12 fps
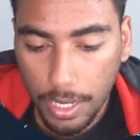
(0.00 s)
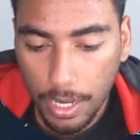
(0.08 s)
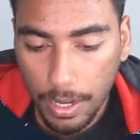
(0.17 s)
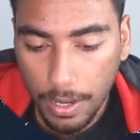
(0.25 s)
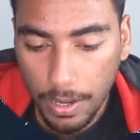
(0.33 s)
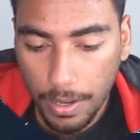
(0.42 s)

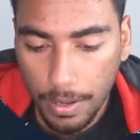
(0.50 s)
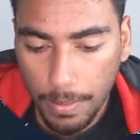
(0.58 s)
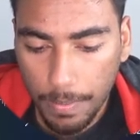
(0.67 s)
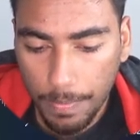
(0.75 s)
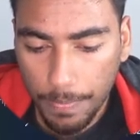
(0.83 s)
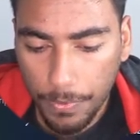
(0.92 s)

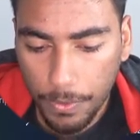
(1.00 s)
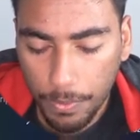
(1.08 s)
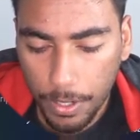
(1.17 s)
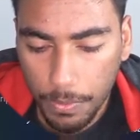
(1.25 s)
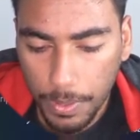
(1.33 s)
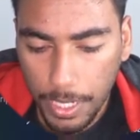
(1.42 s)
um,
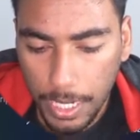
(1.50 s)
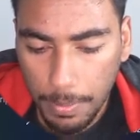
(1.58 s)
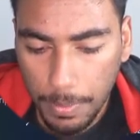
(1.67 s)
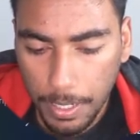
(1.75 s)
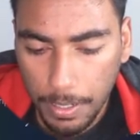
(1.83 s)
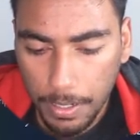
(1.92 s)
what did we name it?